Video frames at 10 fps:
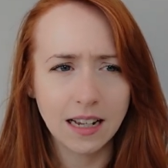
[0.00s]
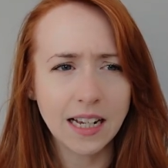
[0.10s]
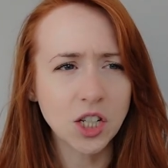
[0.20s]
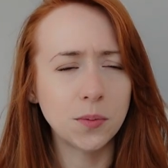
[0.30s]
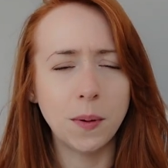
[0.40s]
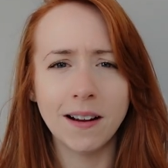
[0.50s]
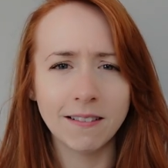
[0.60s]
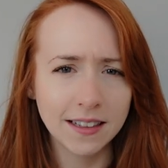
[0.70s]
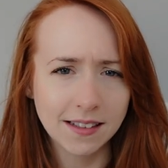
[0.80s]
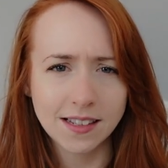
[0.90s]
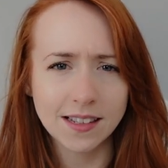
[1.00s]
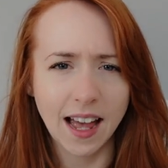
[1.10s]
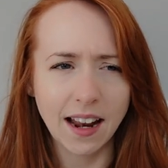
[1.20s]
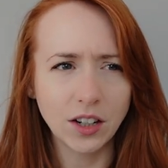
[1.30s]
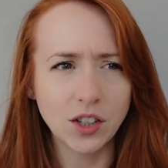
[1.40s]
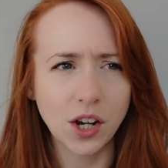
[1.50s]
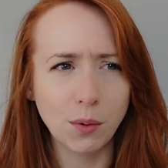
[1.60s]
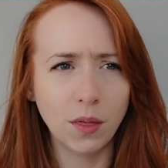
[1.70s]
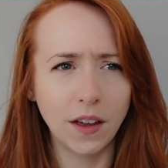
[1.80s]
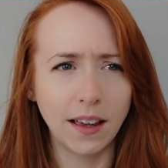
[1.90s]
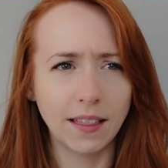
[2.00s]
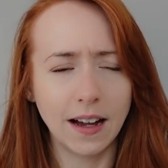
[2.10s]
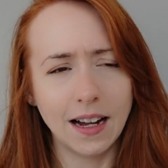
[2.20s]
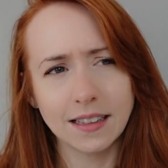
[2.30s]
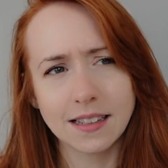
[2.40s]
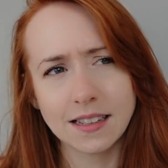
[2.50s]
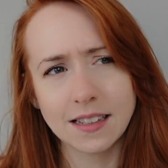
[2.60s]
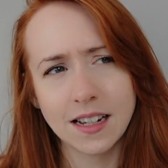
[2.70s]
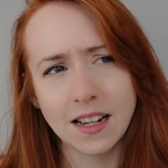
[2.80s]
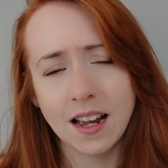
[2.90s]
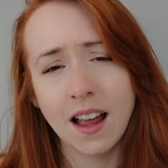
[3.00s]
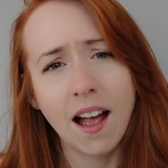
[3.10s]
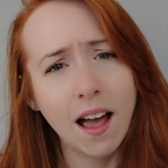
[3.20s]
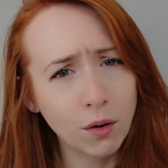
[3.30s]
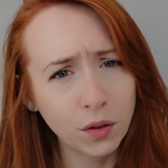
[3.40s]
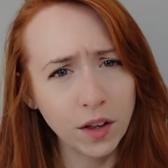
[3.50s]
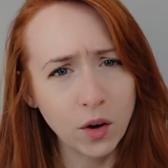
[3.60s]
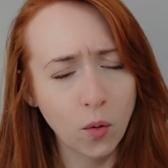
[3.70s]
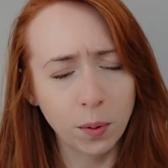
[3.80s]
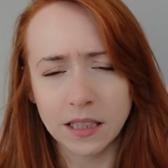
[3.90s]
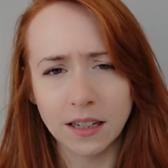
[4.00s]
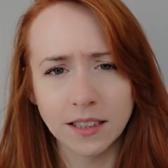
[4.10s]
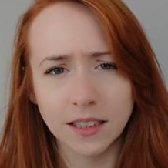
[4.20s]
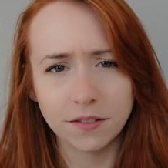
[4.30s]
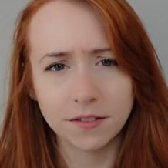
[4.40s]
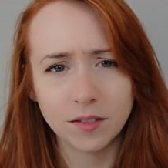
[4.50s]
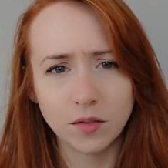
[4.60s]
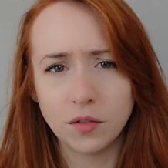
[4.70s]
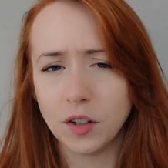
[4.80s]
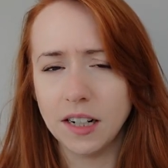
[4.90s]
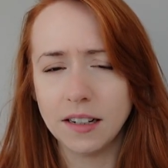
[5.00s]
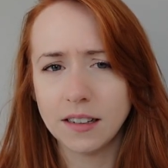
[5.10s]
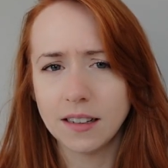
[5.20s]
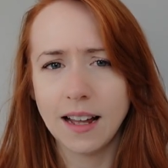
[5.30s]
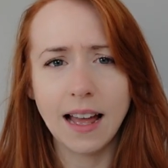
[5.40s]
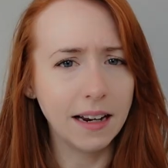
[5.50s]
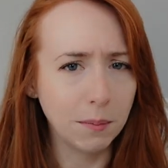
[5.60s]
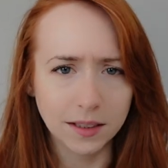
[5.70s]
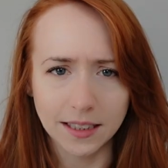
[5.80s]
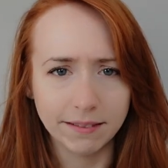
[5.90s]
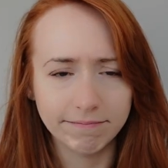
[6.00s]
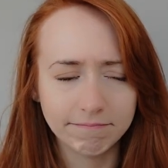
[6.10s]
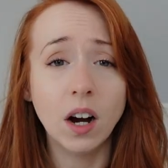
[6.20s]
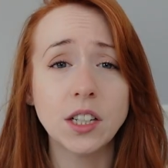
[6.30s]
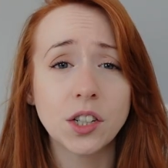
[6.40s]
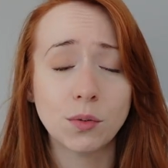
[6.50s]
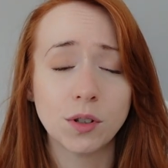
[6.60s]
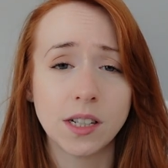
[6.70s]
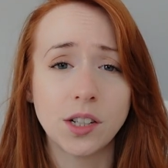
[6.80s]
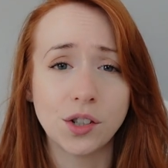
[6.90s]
experience, and I don't think that's healthy or productive for anybody. I just wanted